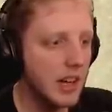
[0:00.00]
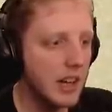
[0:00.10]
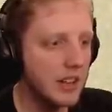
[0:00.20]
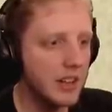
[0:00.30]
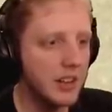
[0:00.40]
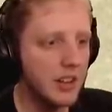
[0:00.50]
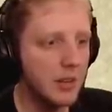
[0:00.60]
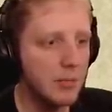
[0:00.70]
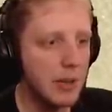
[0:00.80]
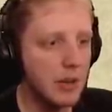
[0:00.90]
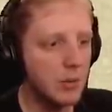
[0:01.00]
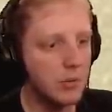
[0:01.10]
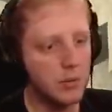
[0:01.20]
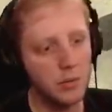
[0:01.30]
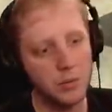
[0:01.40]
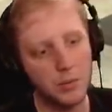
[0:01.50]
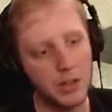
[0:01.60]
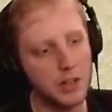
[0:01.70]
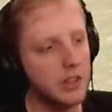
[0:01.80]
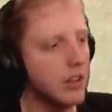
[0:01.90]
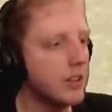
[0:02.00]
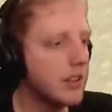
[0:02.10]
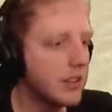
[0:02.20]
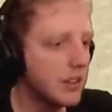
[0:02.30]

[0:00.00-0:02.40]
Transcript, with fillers: And a, a big... Oh. Oh my god.